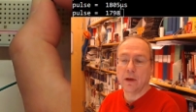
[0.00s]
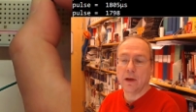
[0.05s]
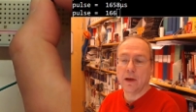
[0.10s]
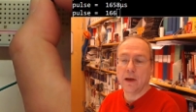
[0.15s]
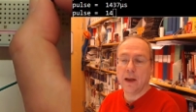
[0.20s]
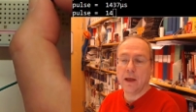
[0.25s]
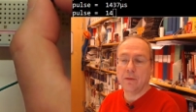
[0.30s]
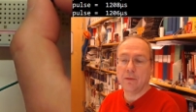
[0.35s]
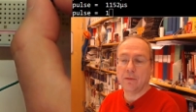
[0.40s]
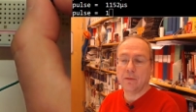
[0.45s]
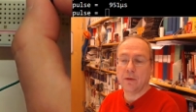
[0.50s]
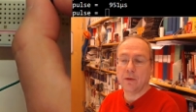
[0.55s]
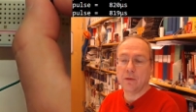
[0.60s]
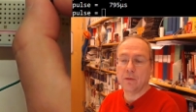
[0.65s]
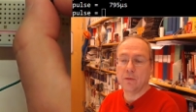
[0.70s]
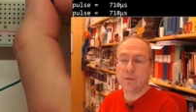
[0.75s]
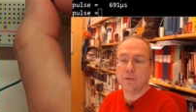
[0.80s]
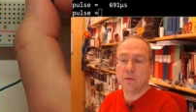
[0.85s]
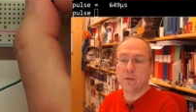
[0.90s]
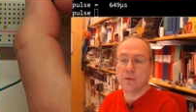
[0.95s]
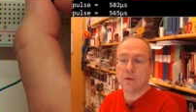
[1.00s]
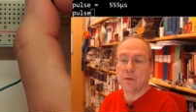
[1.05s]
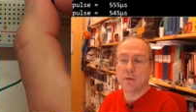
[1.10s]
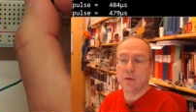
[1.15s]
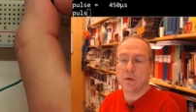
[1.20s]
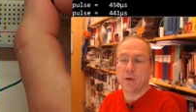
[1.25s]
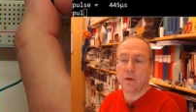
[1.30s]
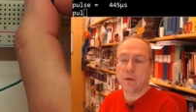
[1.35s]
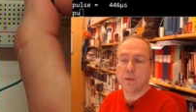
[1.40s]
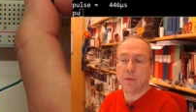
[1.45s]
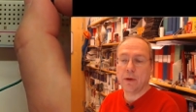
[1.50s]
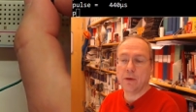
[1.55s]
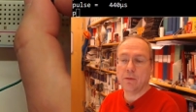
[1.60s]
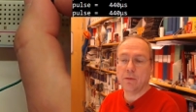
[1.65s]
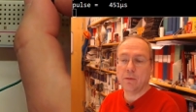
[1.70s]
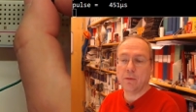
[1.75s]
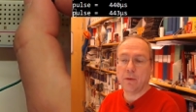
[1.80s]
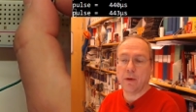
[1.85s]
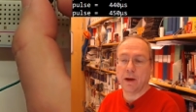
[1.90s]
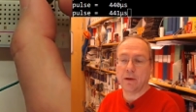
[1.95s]
left to all the way to
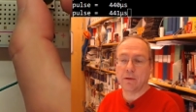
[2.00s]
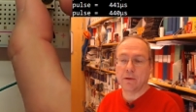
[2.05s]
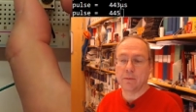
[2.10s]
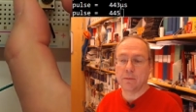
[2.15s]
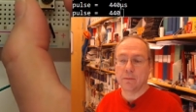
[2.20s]
the right.